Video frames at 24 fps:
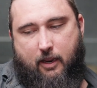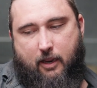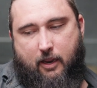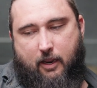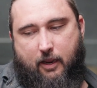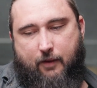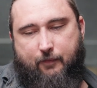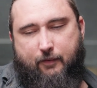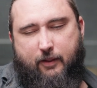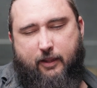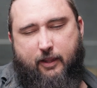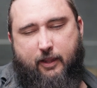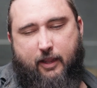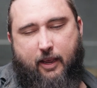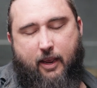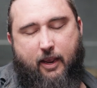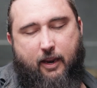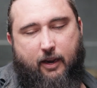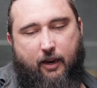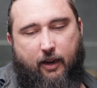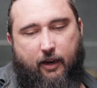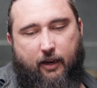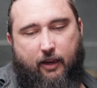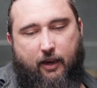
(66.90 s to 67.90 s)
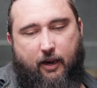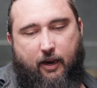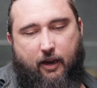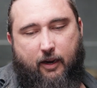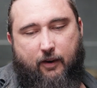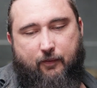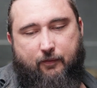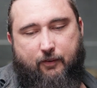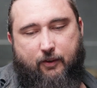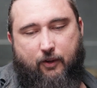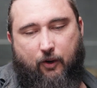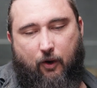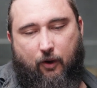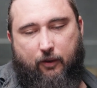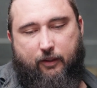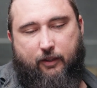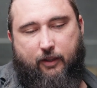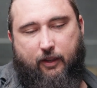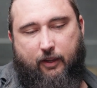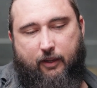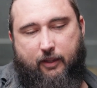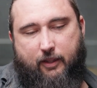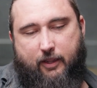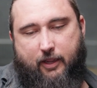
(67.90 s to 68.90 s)
even then, I kind of got
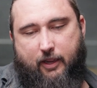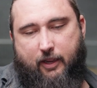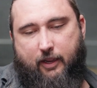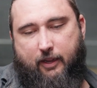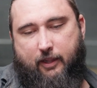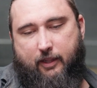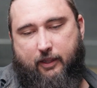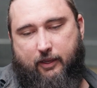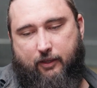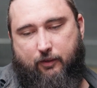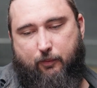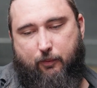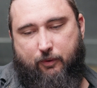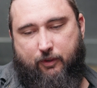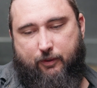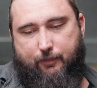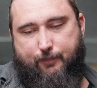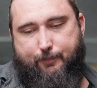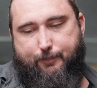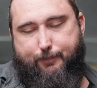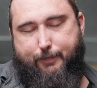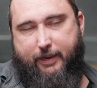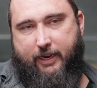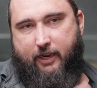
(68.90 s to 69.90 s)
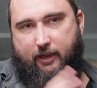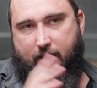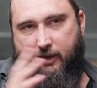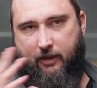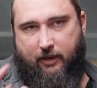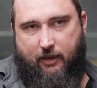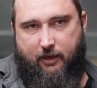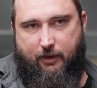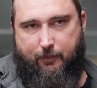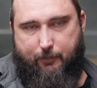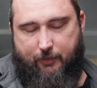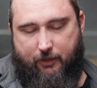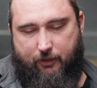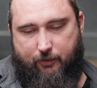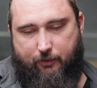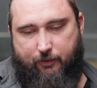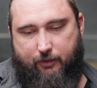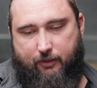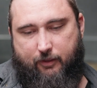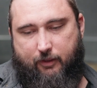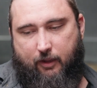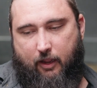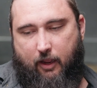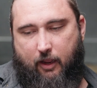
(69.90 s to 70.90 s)
that this was bigger than him. This
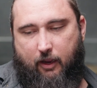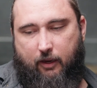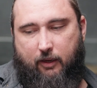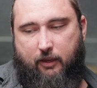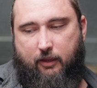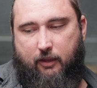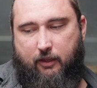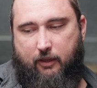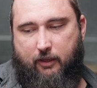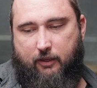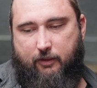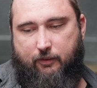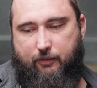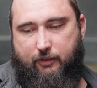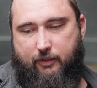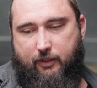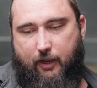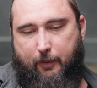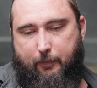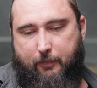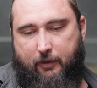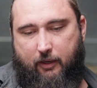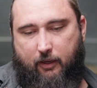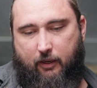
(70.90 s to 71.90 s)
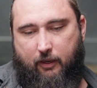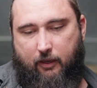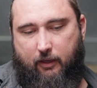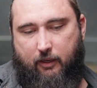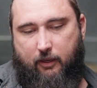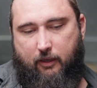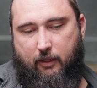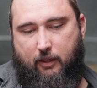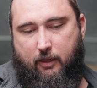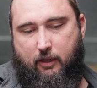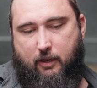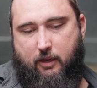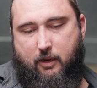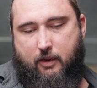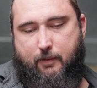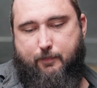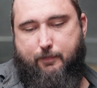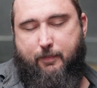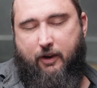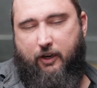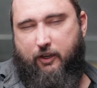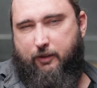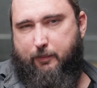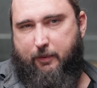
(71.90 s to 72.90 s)
was something
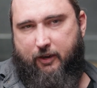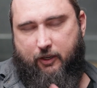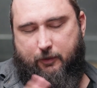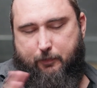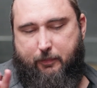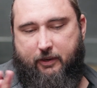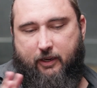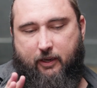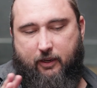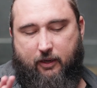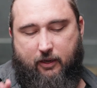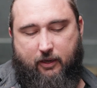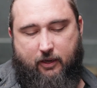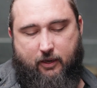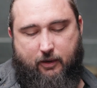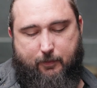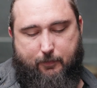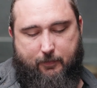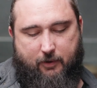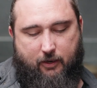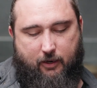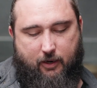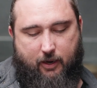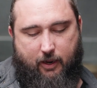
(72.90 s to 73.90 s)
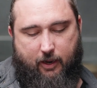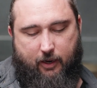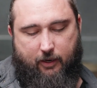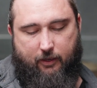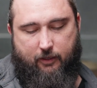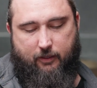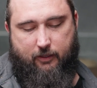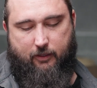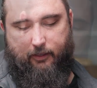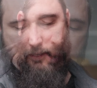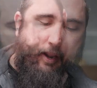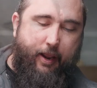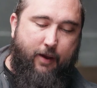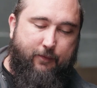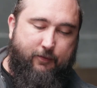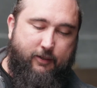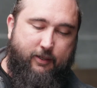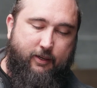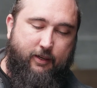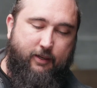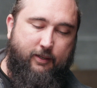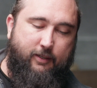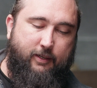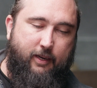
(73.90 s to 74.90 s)
much, much bigger than him. And ever
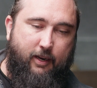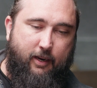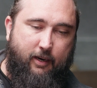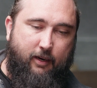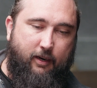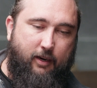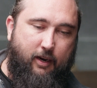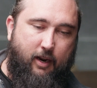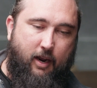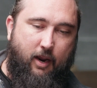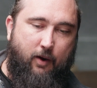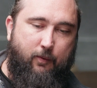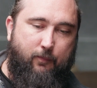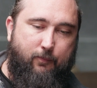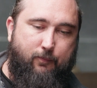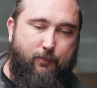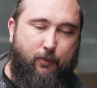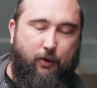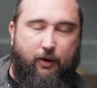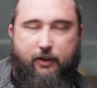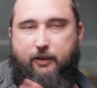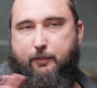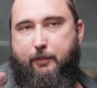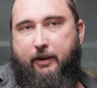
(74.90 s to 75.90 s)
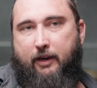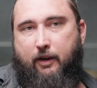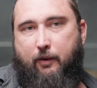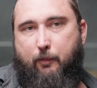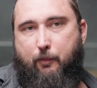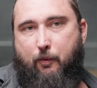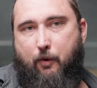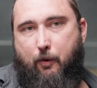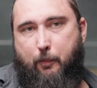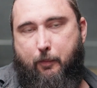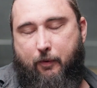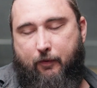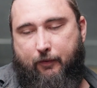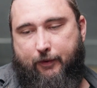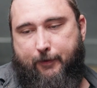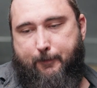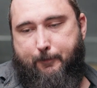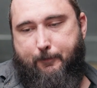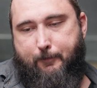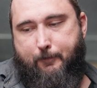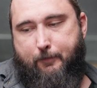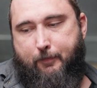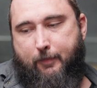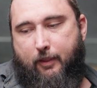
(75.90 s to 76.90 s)
since then, I wanted to make a war movie.
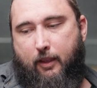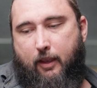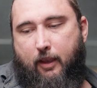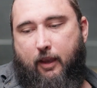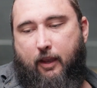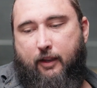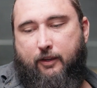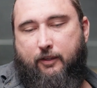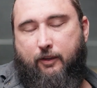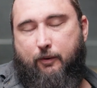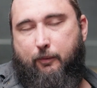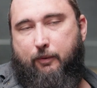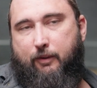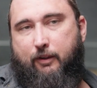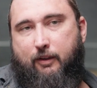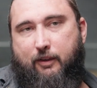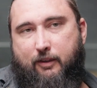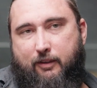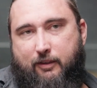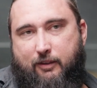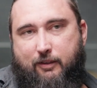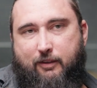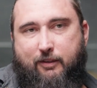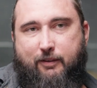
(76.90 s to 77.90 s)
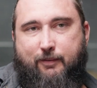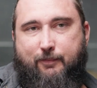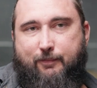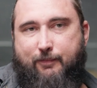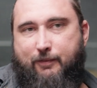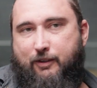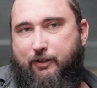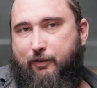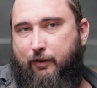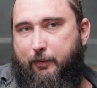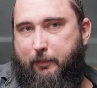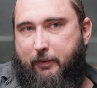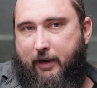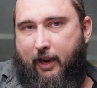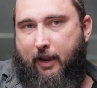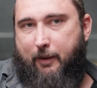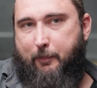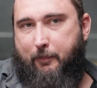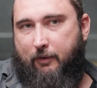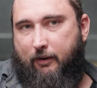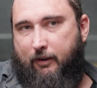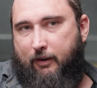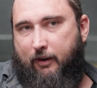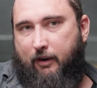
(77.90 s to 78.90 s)
And so when this script
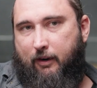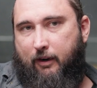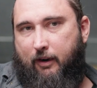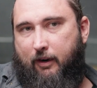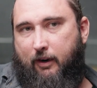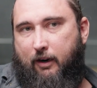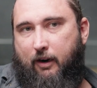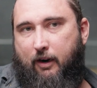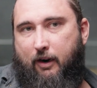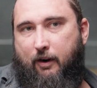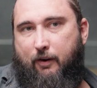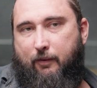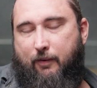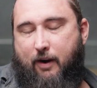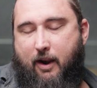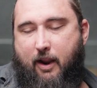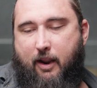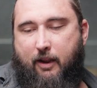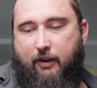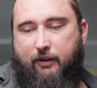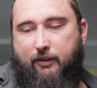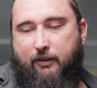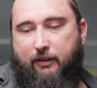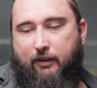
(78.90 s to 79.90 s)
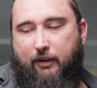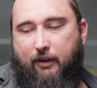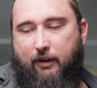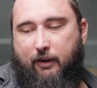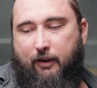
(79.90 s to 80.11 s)
came around,